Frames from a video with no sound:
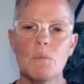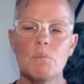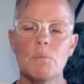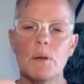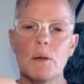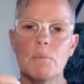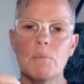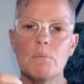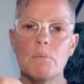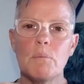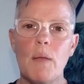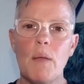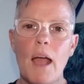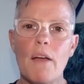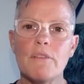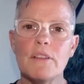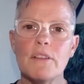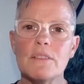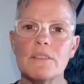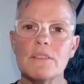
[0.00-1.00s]
But
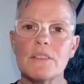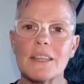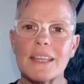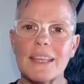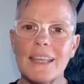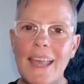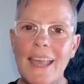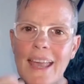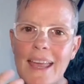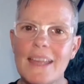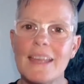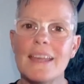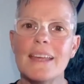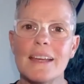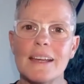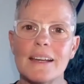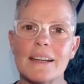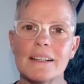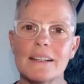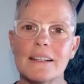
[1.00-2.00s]
having the
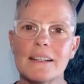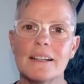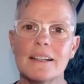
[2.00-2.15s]
care